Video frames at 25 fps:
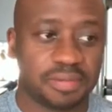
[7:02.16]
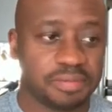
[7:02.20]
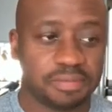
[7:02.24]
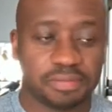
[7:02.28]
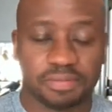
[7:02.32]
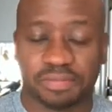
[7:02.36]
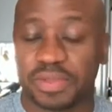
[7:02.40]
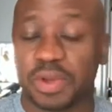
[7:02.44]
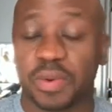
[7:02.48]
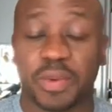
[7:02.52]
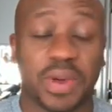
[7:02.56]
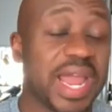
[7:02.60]

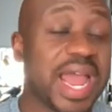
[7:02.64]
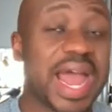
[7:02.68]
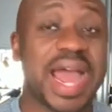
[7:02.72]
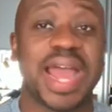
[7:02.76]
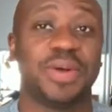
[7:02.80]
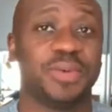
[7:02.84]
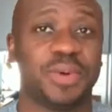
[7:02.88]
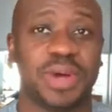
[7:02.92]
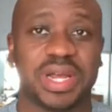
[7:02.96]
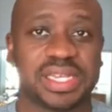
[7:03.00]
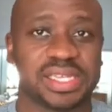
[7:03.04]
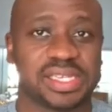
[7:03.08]
the way I
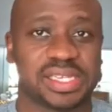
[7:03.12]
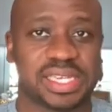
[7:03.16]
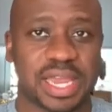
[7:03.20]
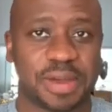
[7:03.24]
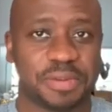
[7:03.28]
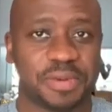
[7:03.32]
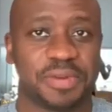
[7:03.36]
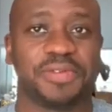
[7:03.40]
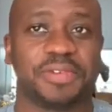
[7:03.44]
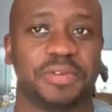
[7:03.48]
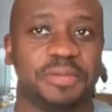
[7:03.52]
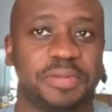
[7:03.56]
was,
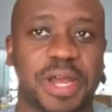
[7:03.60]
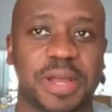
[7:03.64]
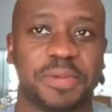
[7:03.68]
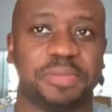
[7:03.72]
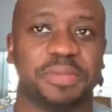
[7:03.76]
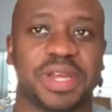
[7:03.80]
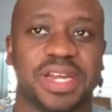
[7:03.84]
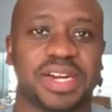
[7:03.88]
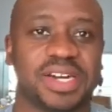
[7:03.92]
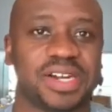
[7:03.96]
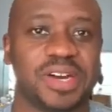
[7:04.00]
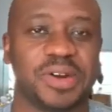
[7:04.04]
coming from my
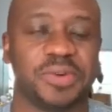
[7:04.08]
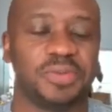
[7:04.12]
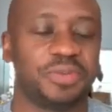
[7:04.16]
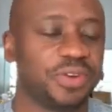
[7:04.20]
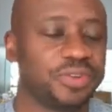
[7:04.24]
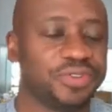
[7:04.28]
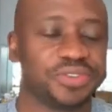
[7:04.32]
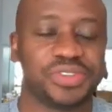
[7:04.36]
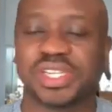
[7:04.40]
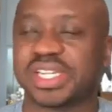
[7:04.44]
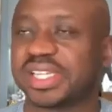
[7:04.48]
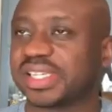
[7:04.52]
background, where
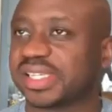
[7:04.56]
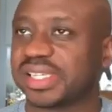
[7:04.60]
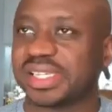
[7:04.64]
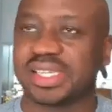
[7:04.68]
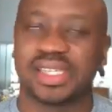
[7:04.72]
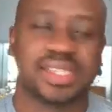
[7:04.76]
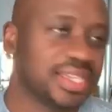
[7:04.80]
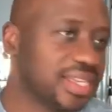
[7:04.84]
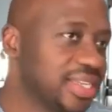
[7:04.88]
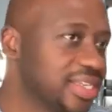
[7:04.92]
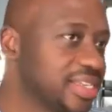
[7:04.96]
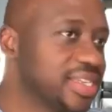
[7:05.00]
you just see
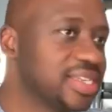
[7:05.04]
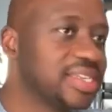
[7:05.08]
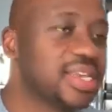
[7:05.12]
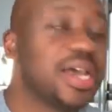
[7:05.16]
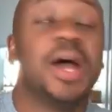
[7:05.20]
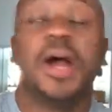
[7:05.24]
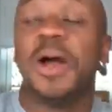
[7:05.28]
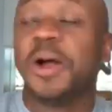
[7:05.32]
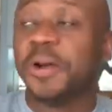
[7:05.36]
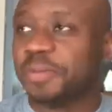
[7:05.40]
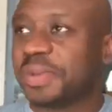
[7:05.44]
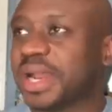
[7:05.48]
things as
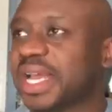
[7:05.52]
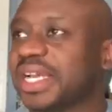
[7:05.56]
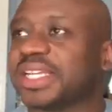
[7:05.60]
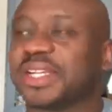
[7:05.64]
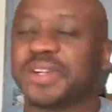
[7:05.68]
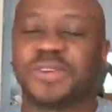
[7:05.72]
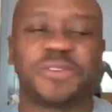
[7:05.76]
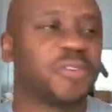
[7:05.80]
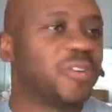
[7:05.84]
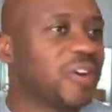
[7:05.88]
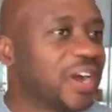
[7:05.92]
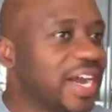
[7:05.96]
black
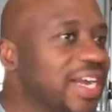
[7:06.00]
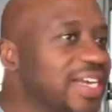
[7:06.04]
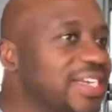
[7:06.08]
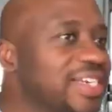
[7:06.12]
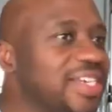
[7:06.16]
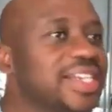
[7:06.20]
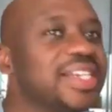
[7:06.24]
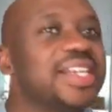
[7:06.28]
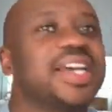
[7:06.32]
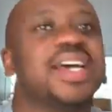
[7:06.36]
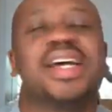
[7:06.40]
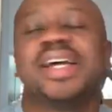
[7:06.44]
and white,
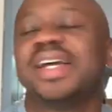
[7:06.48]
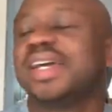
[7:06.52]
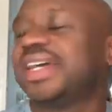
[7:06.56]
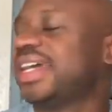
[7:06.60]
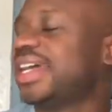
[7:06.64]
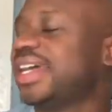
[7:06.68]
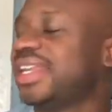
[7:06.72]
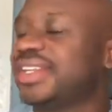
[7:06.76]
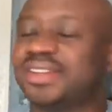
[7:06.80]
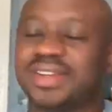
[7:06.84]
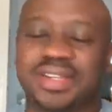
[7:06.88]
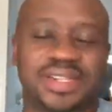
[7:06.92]

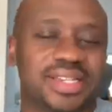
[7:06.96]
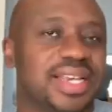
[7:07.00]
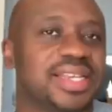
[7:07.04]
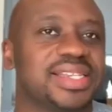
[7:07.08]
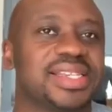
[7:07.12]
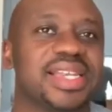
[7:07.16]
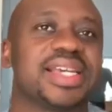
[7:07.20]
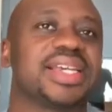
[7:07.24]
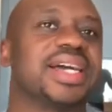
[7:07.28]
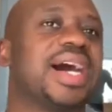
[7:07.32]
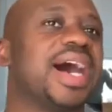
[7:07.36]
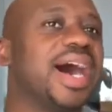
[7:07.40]
and you're just
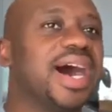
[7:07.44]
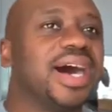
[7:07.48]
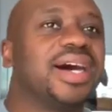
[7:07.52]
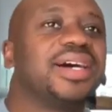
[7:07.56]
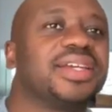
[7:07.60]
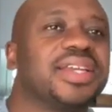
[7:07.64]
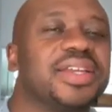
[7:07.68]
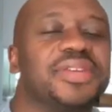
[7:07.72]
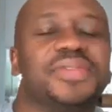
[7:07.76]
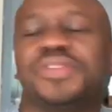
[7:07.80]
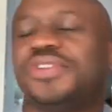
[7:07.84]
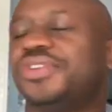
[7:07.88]
like,
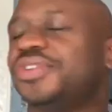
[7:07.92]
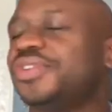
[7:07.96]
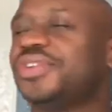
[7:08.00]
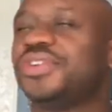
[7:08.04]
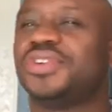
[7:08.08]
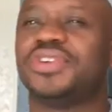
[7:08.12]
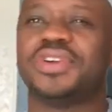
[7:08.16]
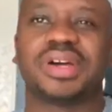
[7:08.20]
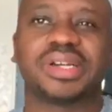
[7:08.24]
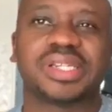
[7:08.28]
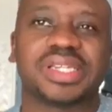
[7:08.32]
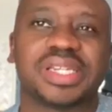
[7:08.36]
if you're
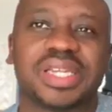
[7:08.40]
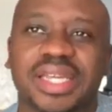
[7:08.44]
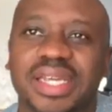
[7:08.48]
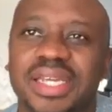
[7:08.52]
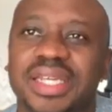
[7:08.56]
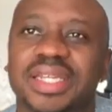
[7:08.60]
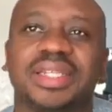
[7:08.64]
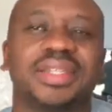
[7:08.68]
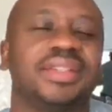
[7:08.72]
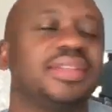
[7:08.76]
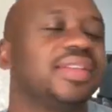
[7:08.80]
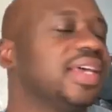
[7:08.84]
not
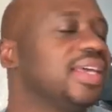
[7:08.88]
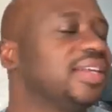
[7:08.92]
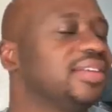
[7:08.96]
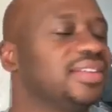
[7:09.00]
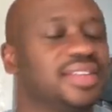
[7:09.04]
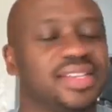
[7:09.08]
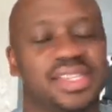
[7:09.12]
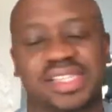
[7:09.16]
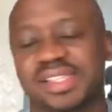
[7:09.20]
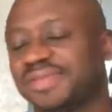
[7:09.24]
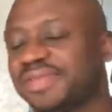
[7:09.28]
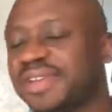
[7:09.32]
in, then
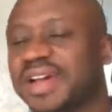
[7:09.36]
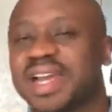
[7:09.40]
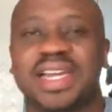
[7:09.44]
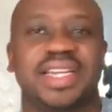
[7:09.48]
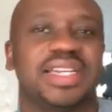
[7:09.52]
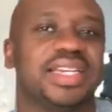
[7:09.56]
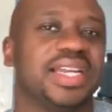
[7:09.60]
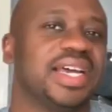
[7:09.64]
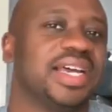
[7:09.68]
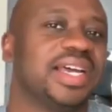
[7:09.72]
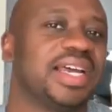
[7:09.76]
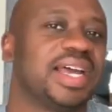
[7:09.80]
it's
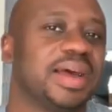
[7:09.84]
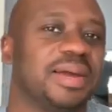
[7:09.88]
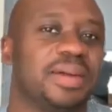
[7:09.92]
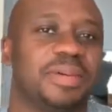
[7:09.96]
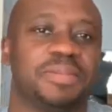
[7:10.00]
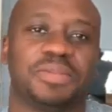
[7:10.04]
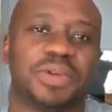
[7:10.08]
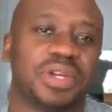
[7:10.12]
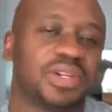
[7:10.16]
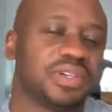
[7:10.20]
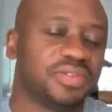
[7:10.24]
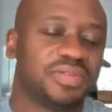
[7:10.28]
fine,
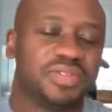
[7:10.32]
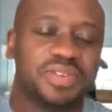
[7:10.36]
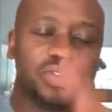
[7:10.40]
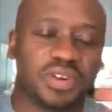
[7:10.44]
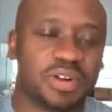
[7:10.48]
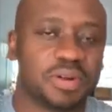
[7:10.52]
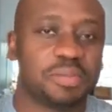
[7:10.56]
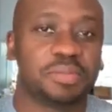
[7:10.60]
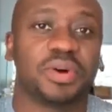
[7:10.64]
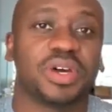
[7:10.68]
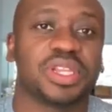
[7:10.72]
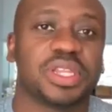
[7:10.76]
I'm not even going
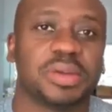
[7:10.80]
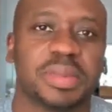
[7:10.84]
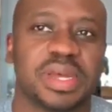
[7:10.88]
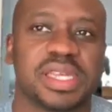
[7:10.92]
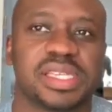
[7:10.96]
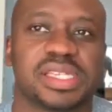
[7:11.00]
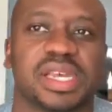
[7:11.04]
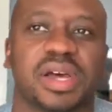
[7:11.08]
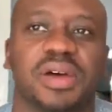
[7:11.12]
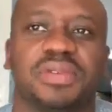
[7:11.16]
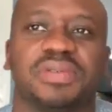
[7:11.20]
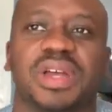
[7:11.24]
to bother
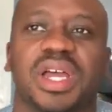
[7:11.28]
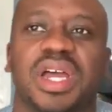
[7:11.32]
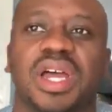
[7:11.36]
myself.